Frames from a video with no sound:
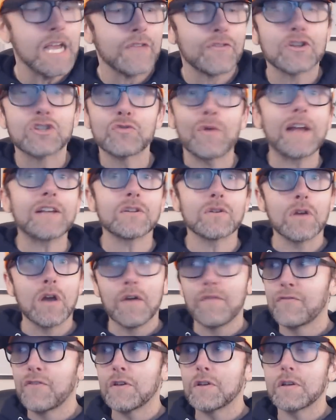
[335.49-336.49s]
the director
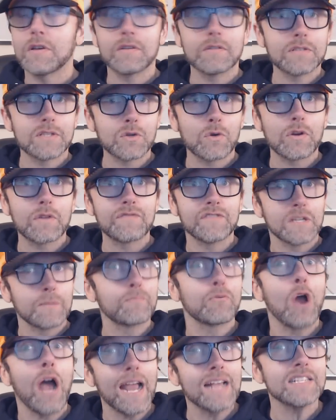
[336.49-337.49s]
of the sort of
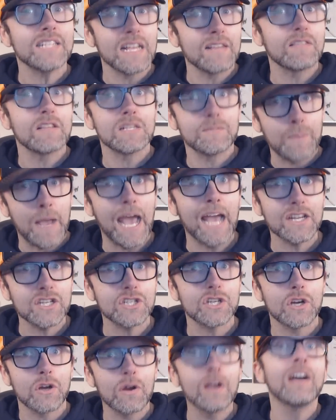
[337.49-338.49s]
surprise hit this
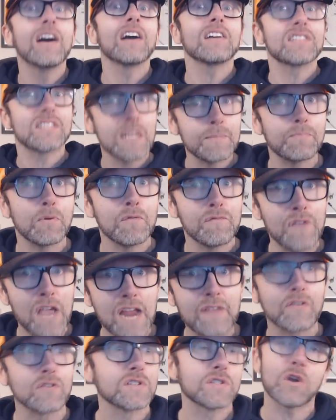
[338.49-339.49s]
past year, A Simple
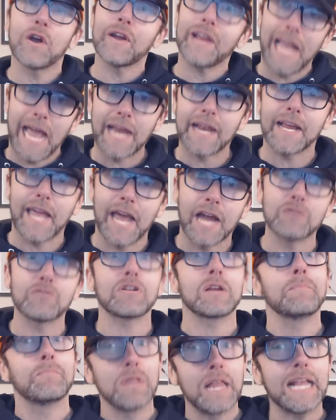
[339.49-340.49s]
Favor, starring Anna
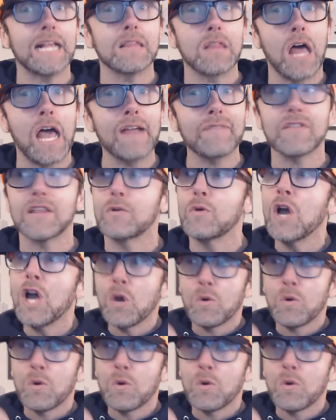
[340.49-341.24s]
Kendrick and Blake Lively,